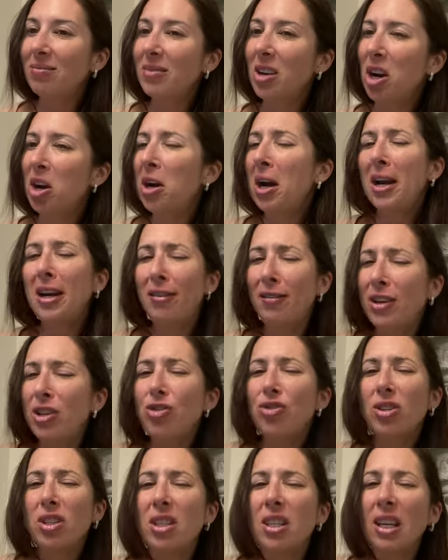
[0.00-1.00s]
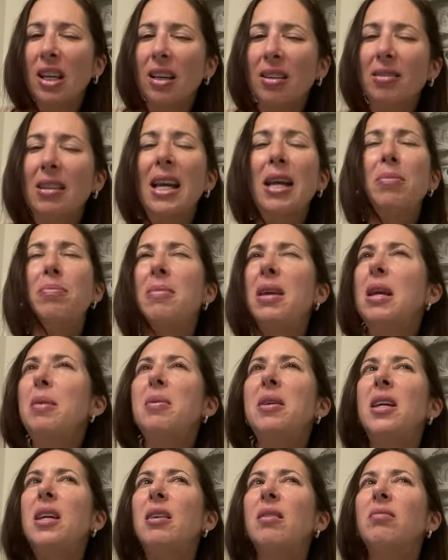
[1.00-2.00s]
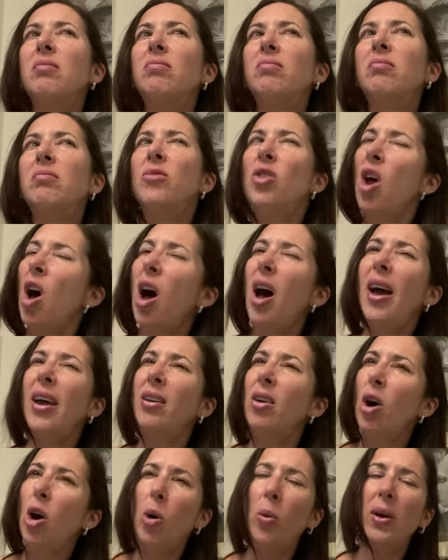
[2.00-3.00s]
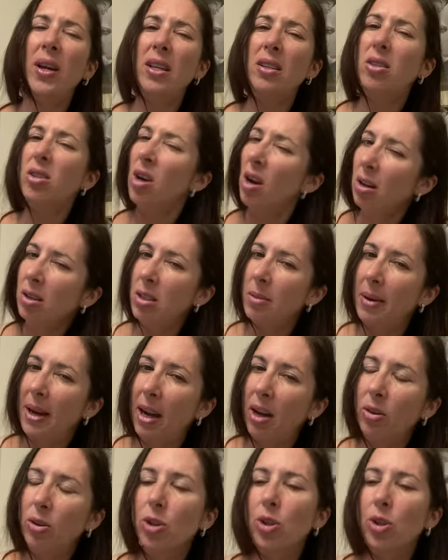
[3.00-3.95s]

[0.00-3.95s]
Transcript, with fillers: are kind of interesting and maybe not always talked about.